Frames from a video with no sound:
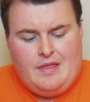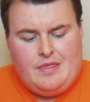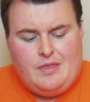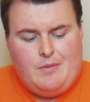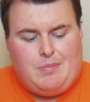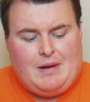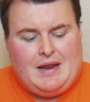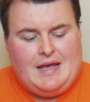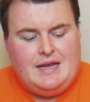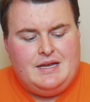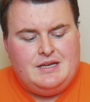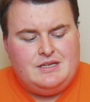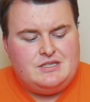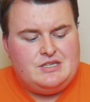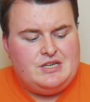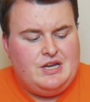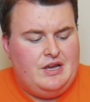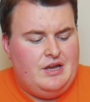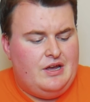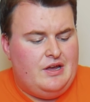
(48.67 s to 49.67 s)
The
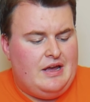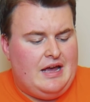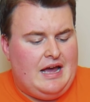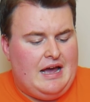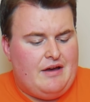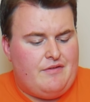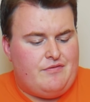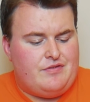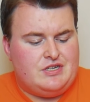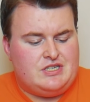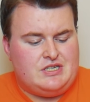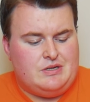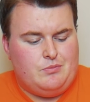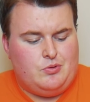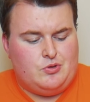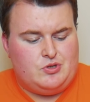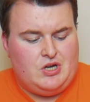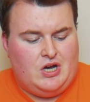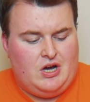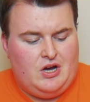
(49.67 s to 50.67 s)
players have the
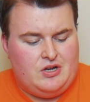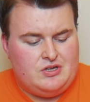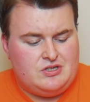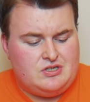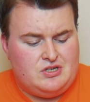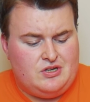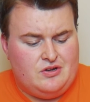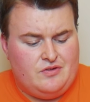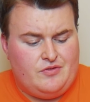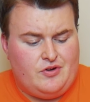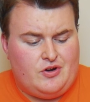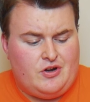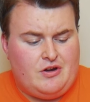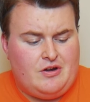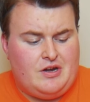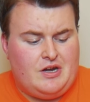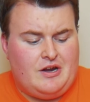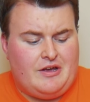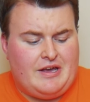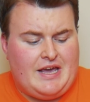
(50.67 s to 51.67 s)
simple task of not
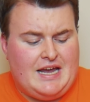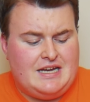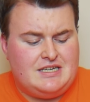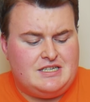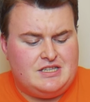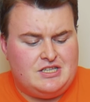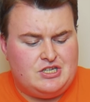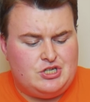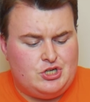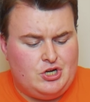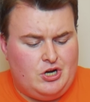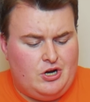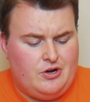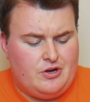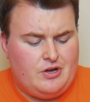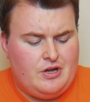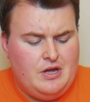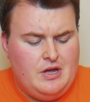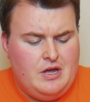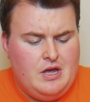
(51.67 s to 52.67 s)
only locating the
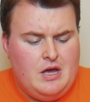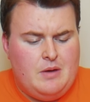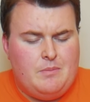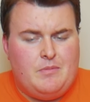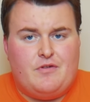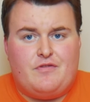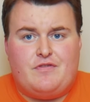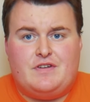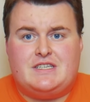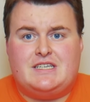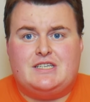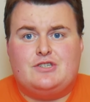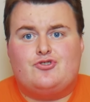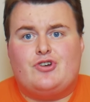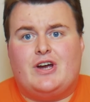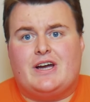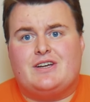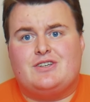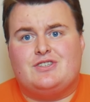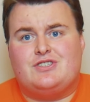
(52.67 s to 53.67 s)
shark, but fitting
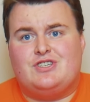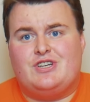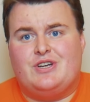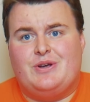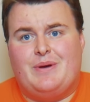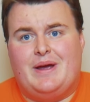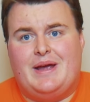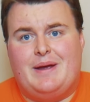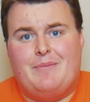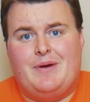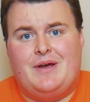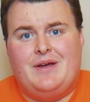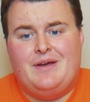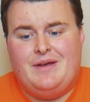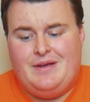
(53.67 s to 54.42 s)
trackers to him,